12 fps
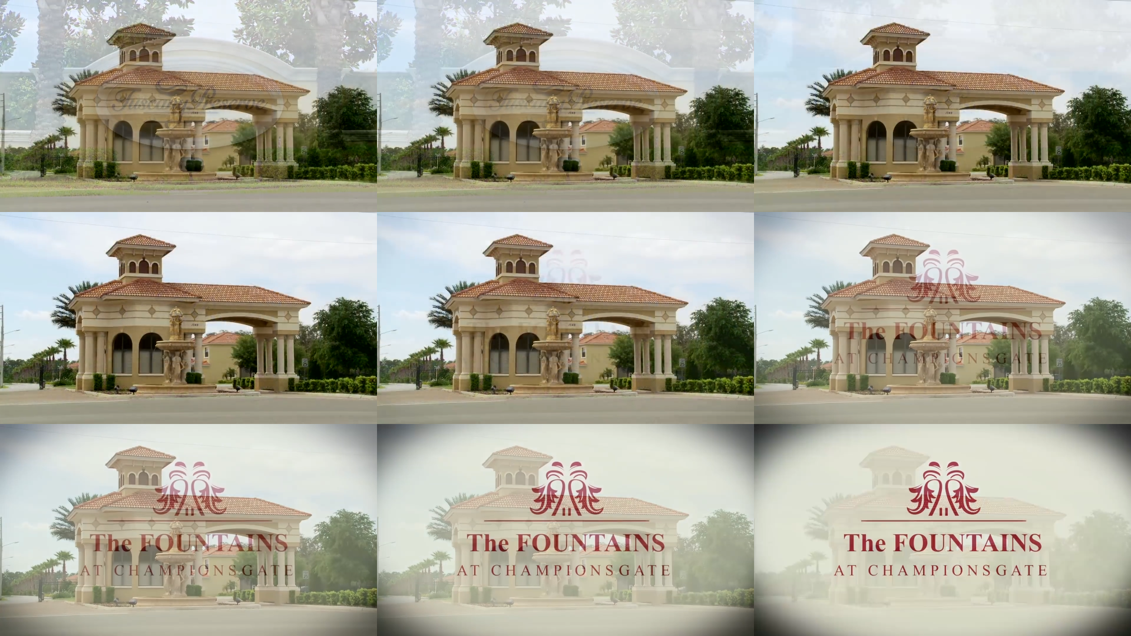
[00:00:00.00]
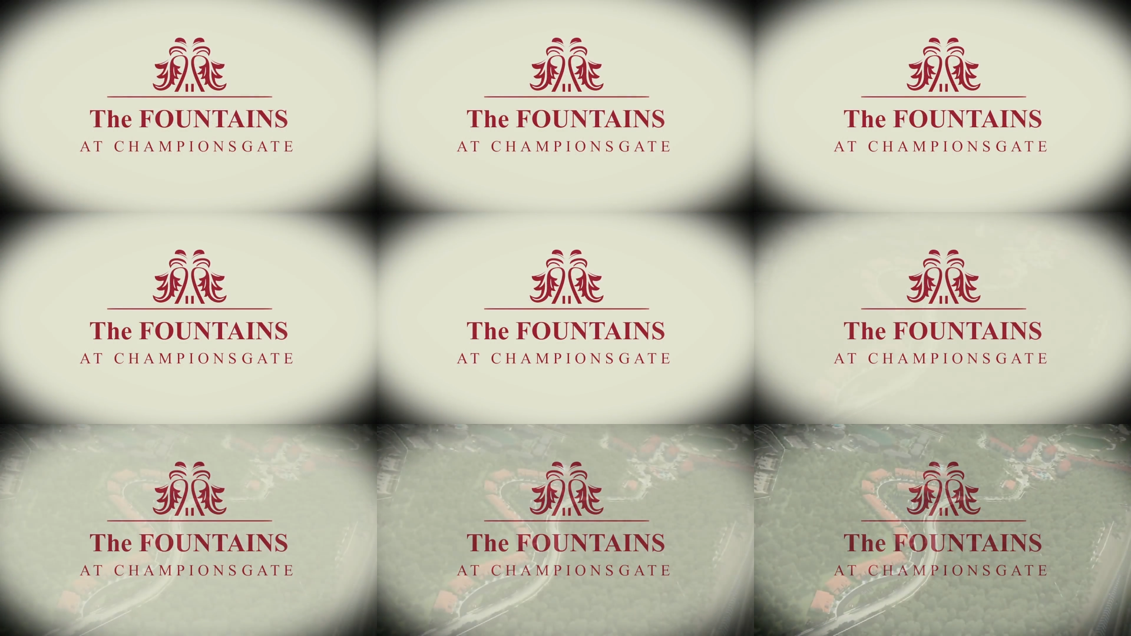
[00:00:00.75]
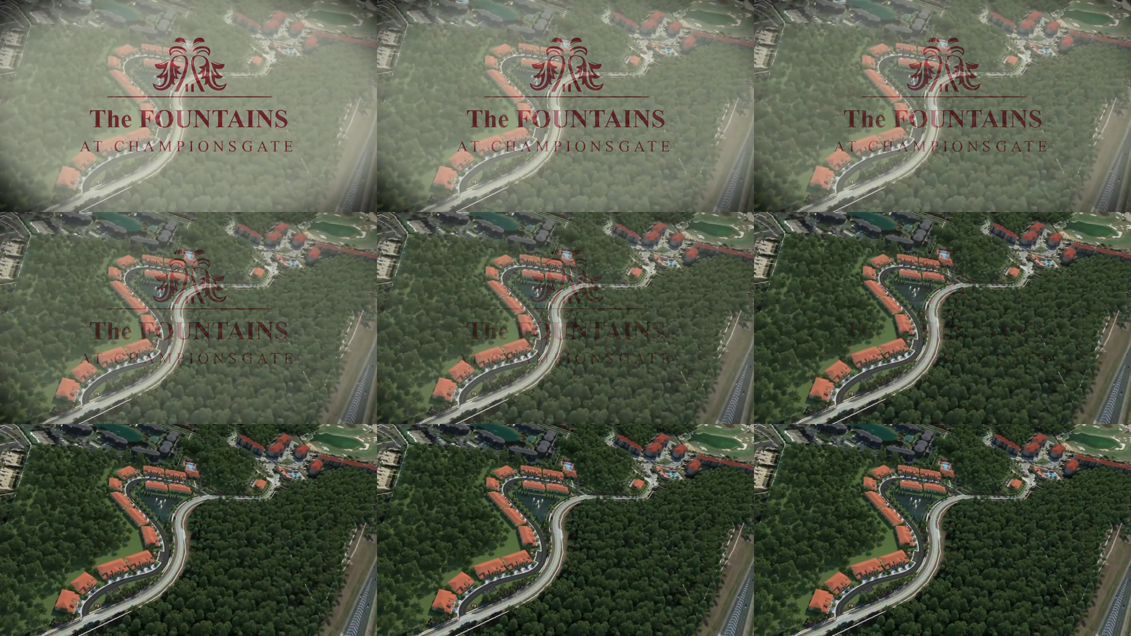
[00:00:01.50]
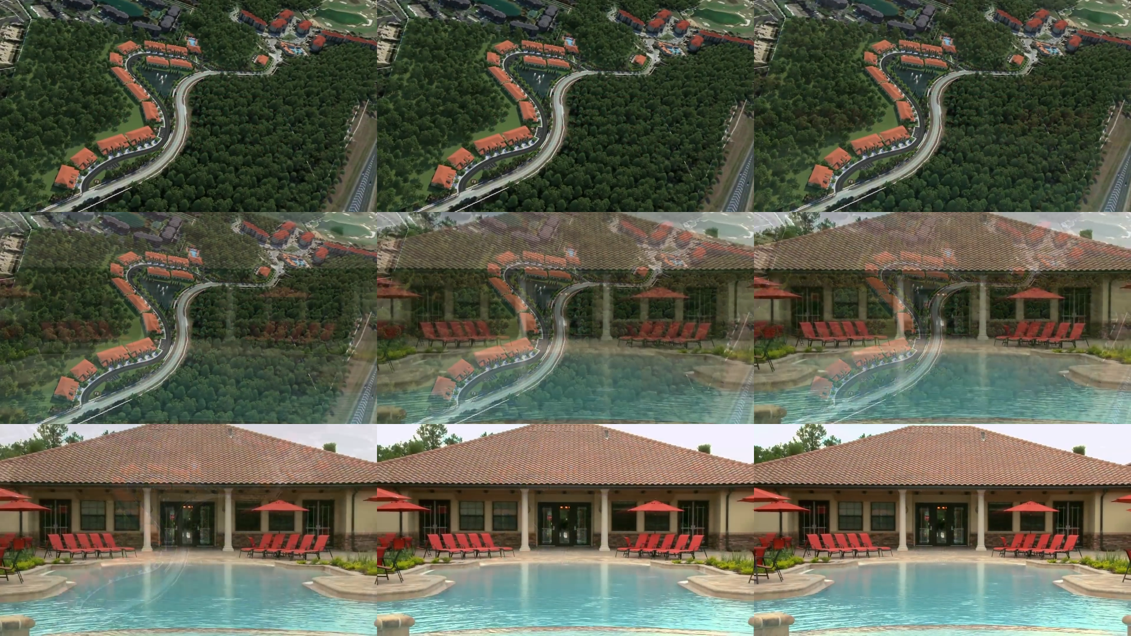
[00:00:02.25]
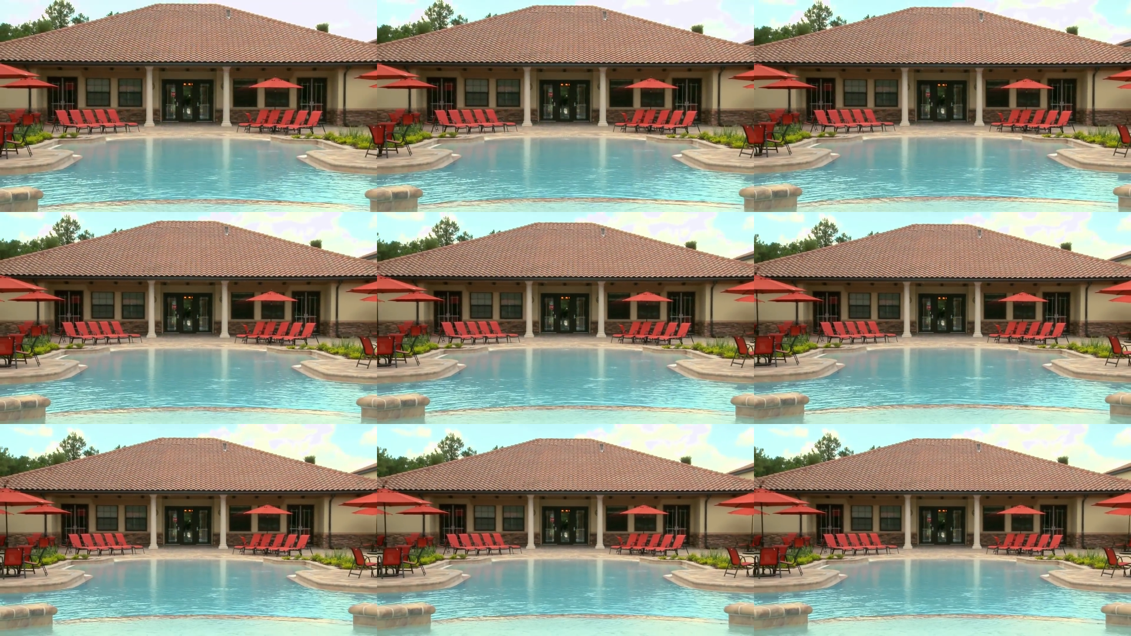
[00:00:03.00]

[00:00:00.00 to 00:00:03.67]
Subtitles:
(no speaker visible)